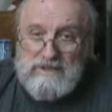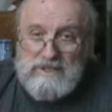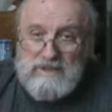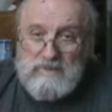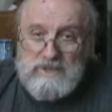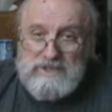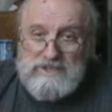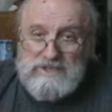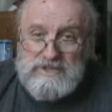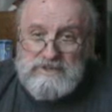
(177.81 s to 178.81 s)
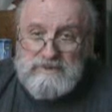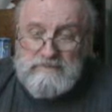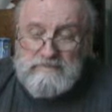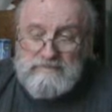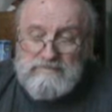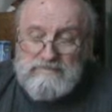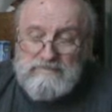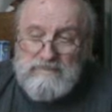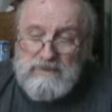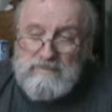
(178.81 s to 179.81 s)
in which
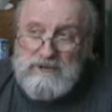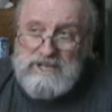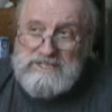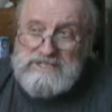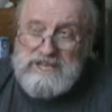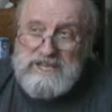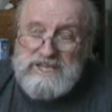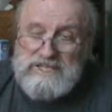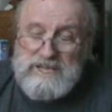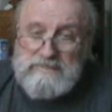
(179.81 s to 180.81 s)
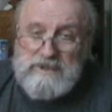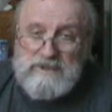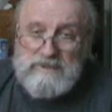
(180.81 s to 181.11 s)
you might say typical